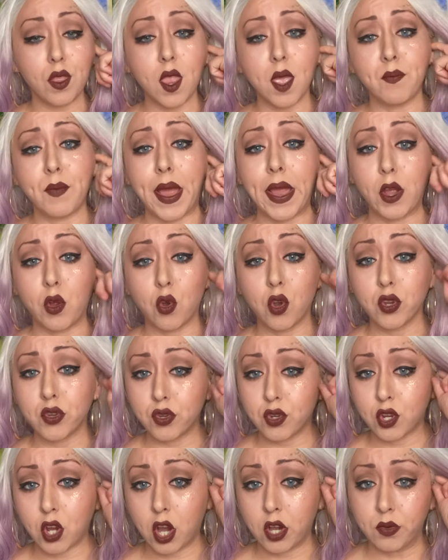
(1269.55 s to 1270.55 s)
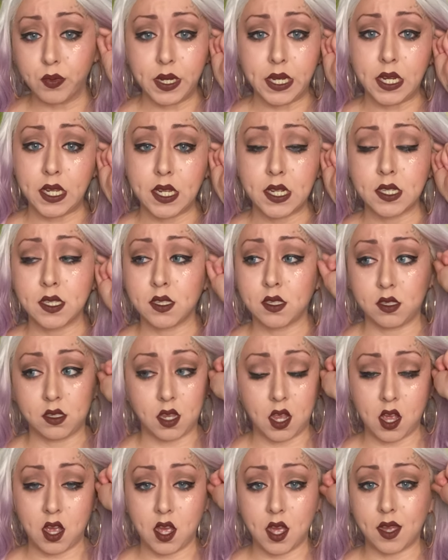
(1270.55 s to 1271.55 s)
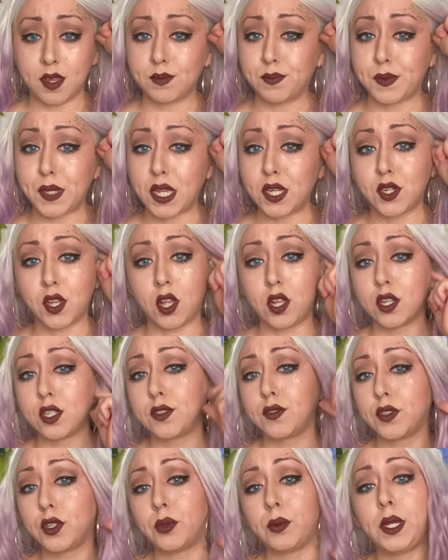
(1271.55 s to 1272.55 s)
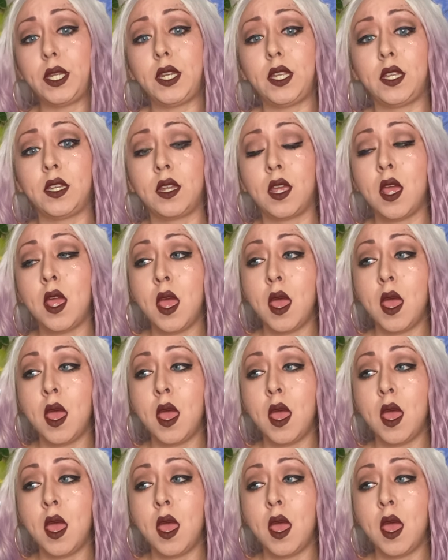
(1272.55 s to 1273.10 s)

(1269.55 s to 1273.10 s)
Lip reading: my oracle card readings, $10 for a reading.